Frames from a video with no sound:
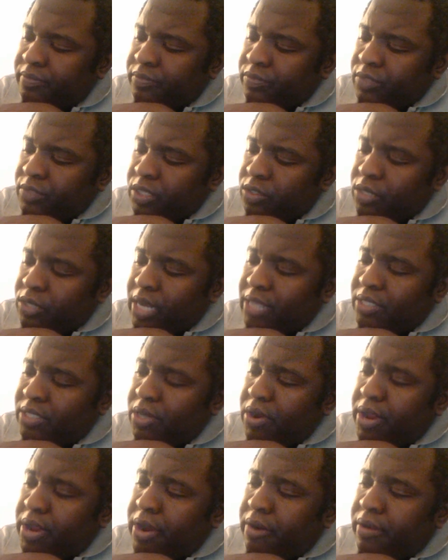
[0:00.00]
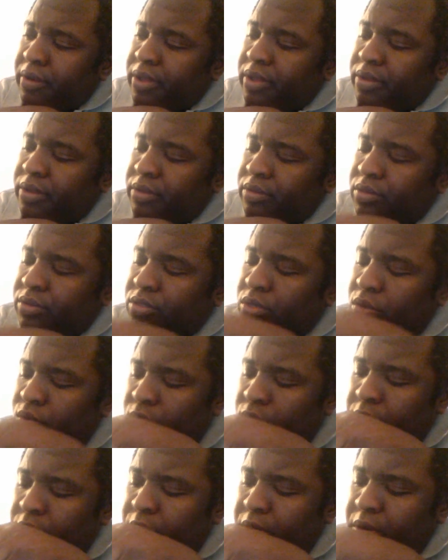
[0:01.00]
So that's our area. So
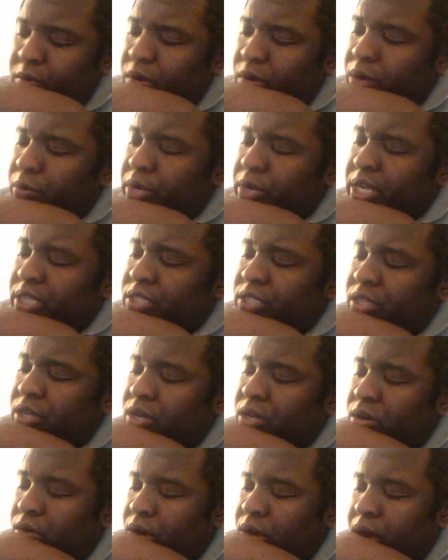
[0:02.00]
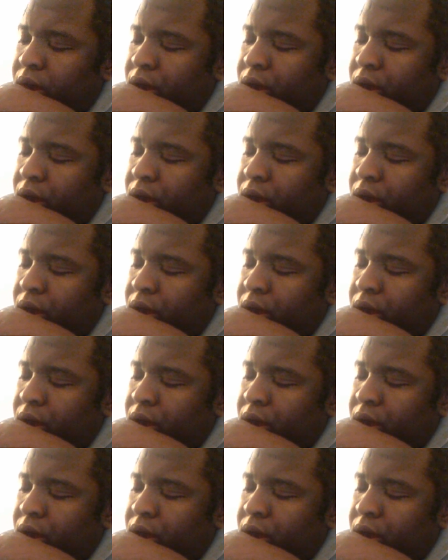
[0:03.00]
what do we need to know?